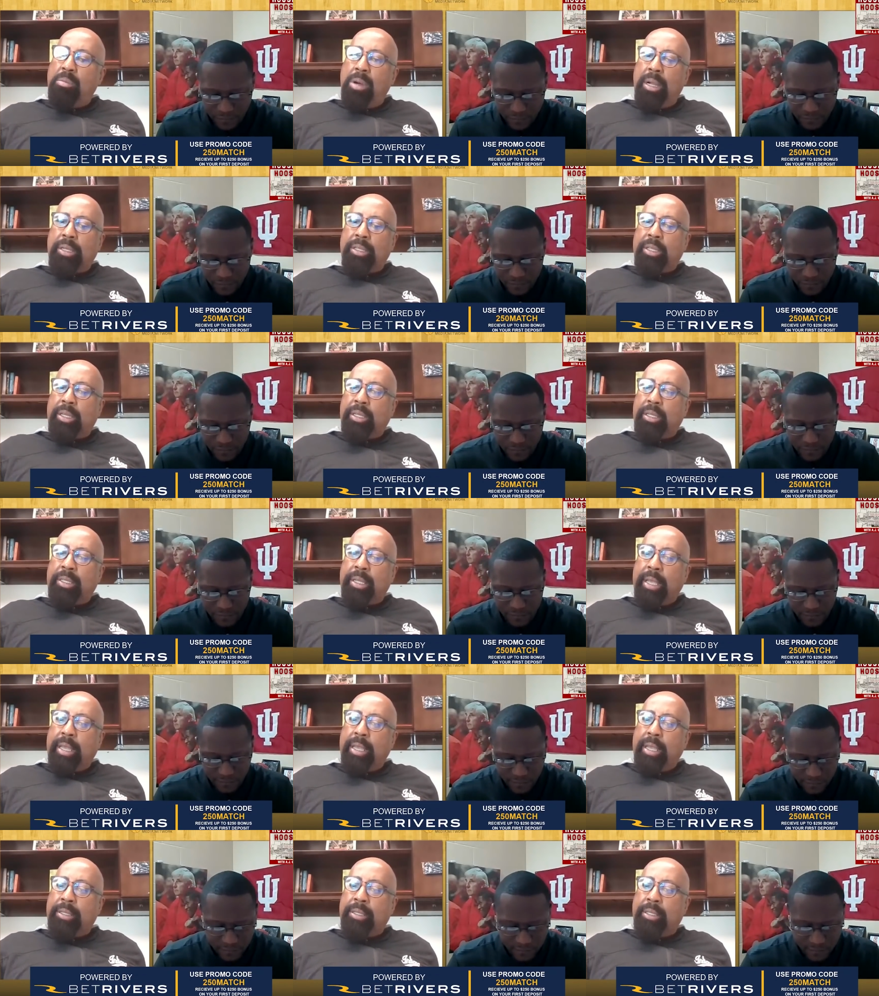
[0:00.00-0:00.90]
Speaker 1: much at
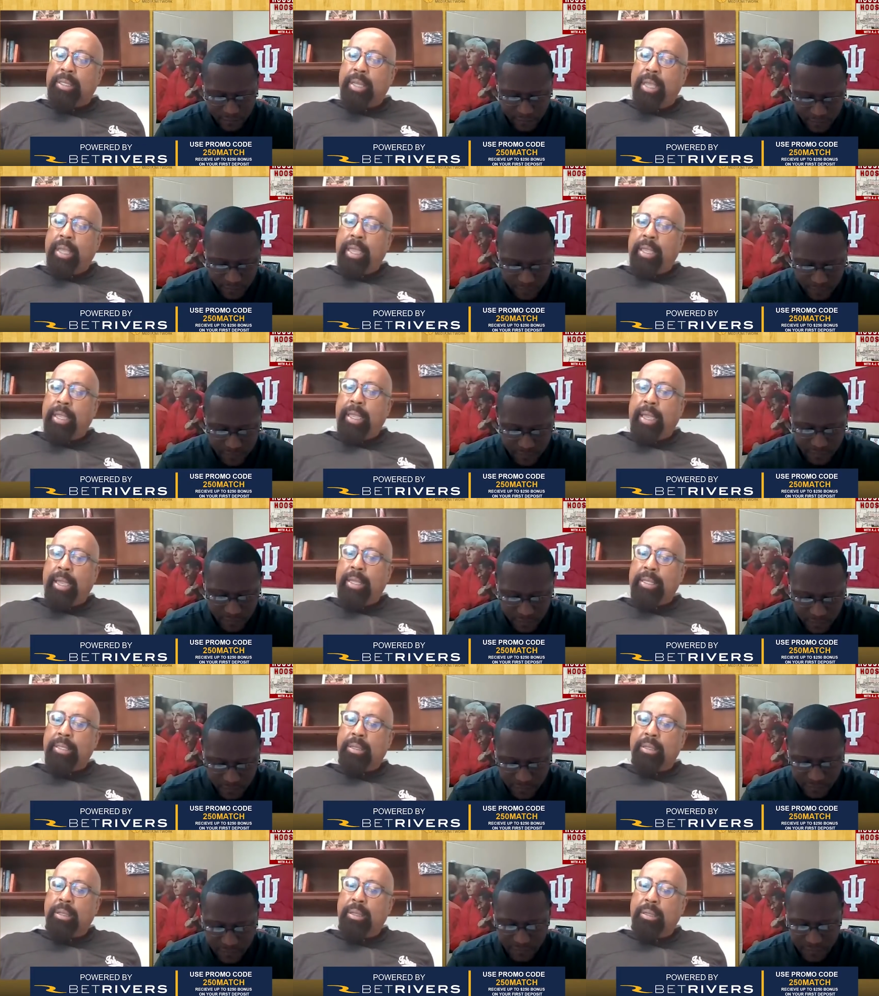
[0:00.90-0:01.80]
stake
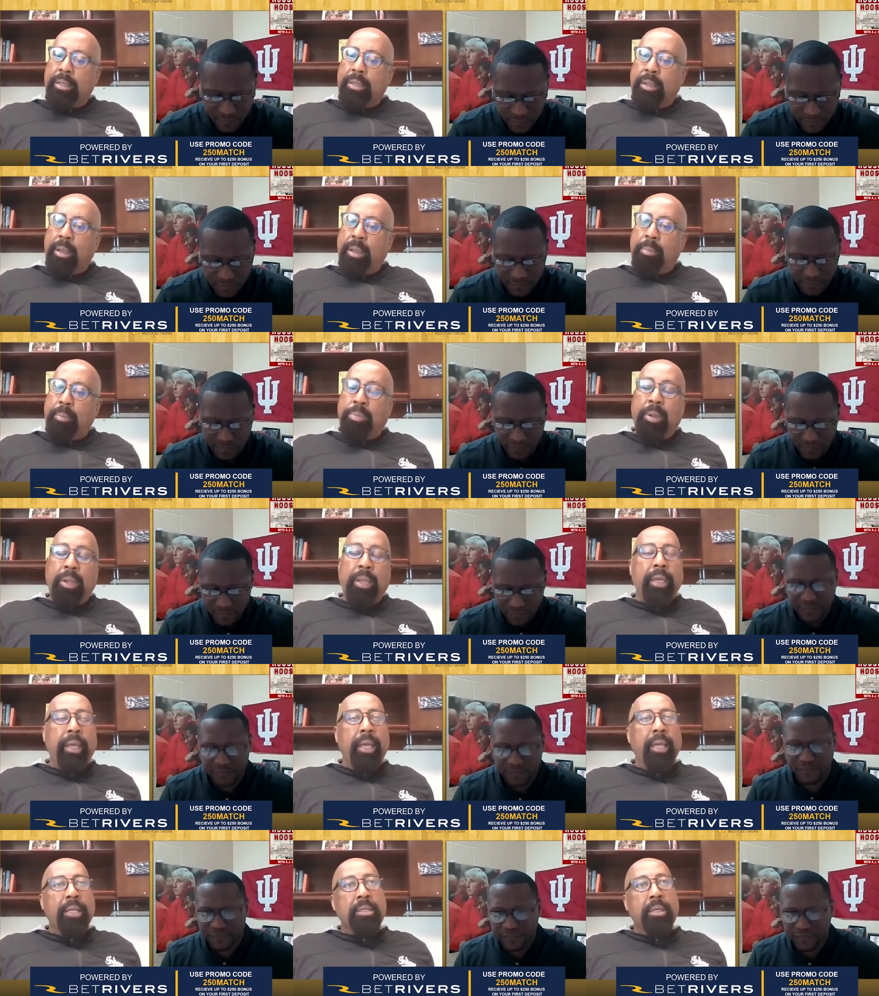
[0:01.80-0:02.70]
as a
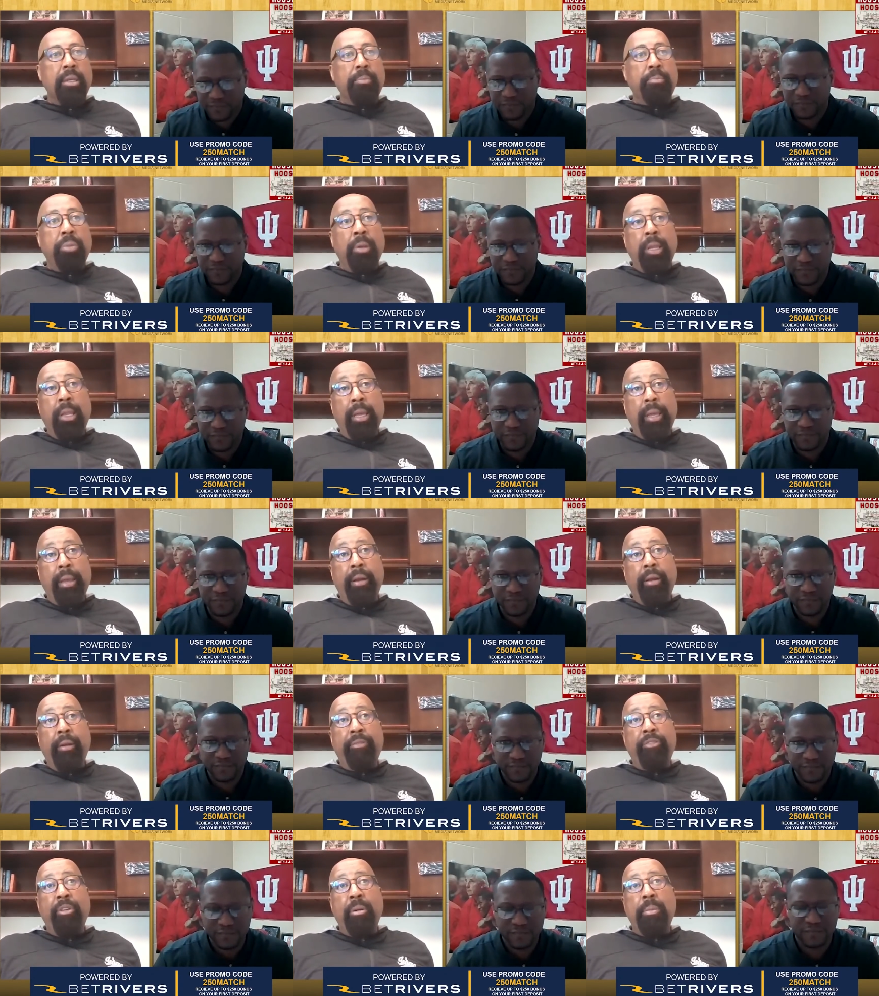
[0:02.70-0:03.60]

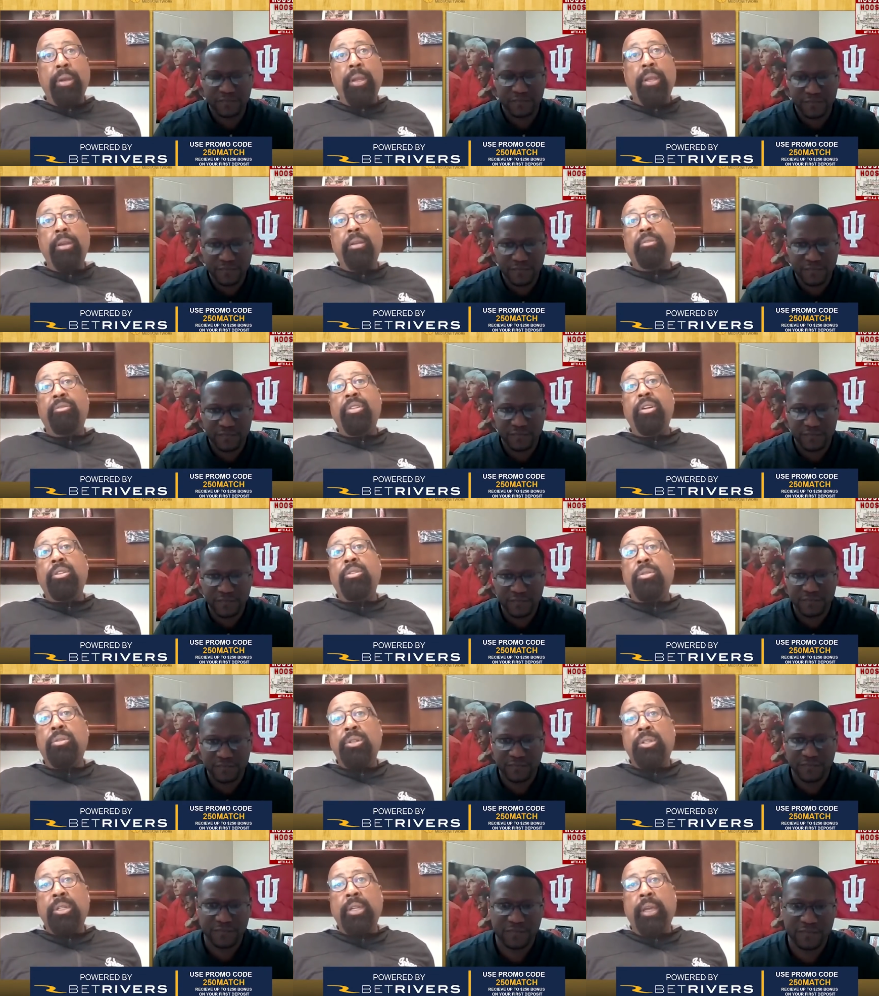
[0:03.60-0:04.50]
player from an
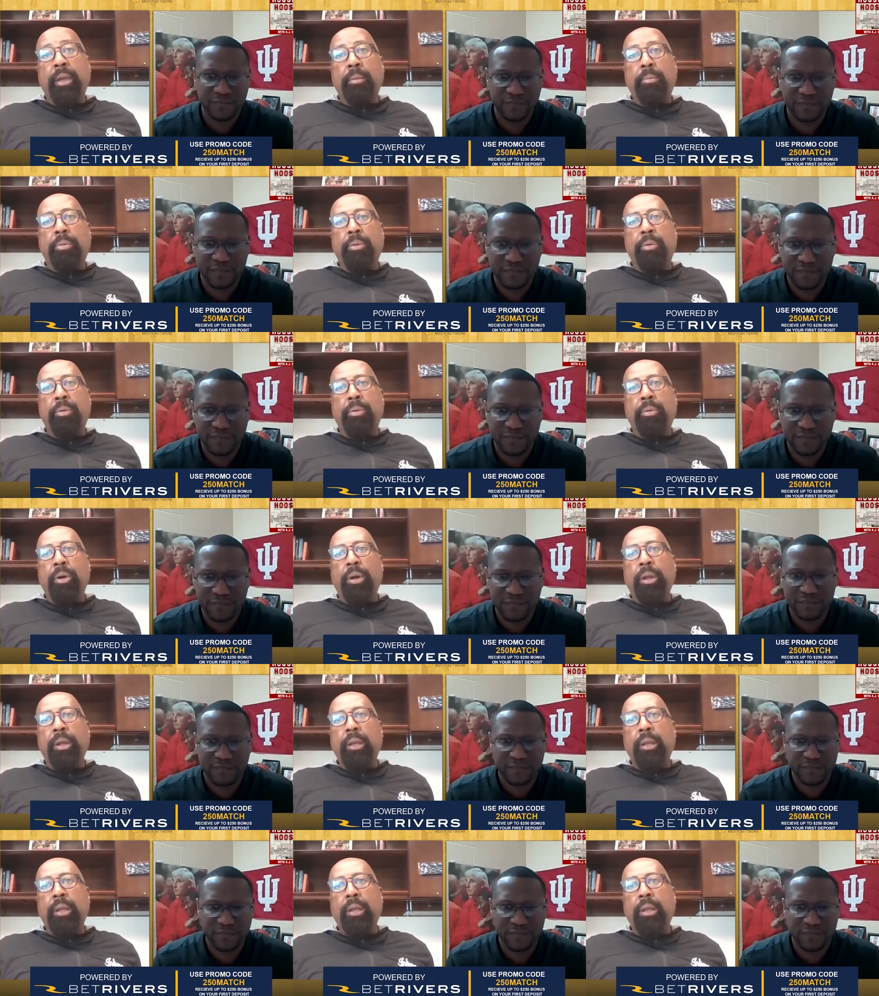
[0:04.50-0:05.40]
individual
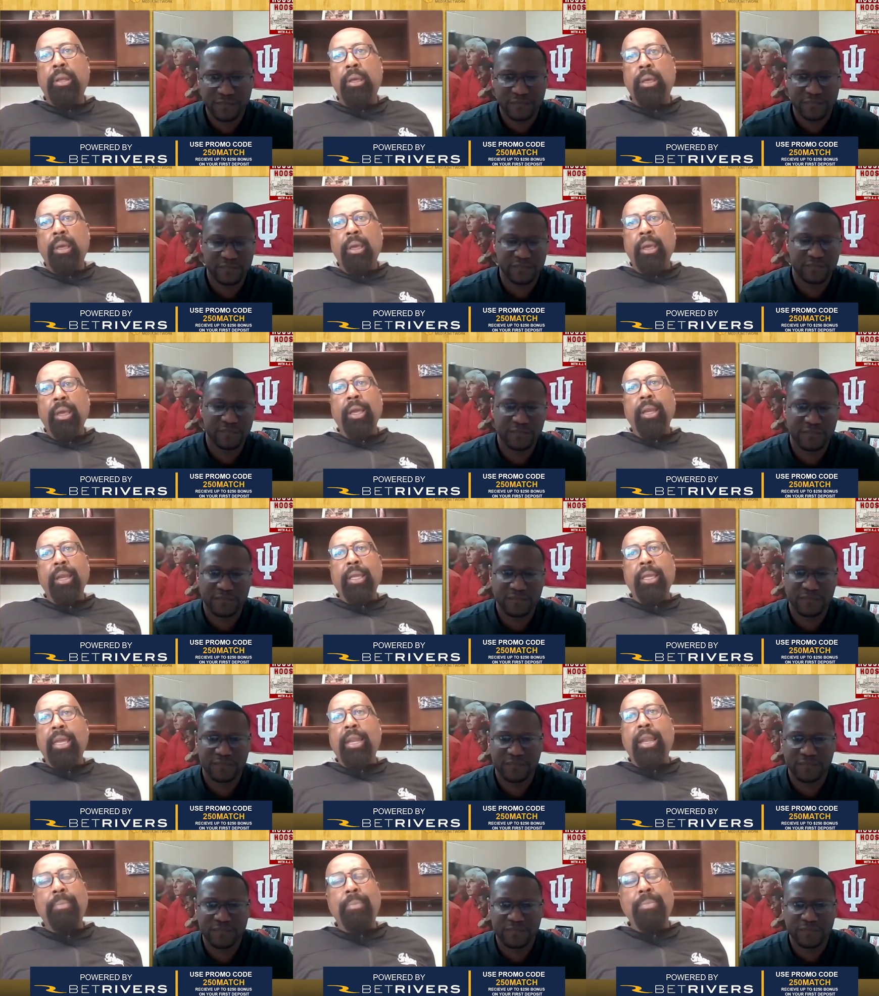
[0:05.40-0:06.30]
standpoint. And
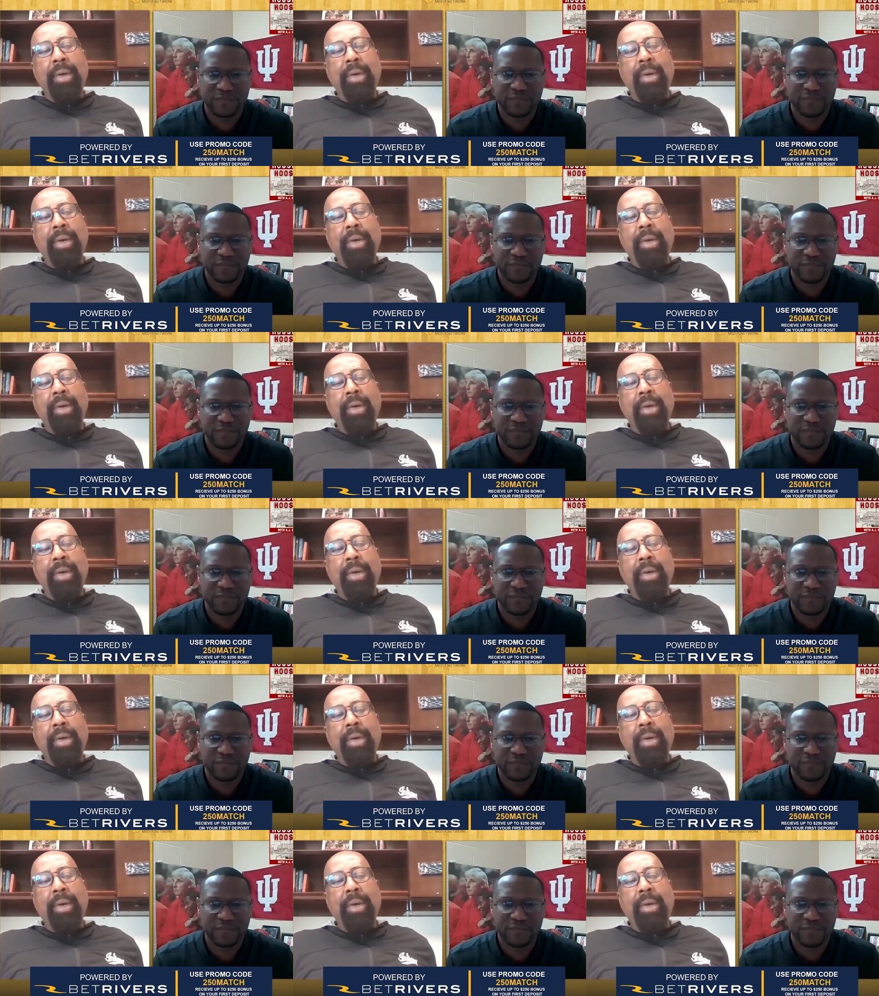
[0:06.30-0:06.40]
again, I'm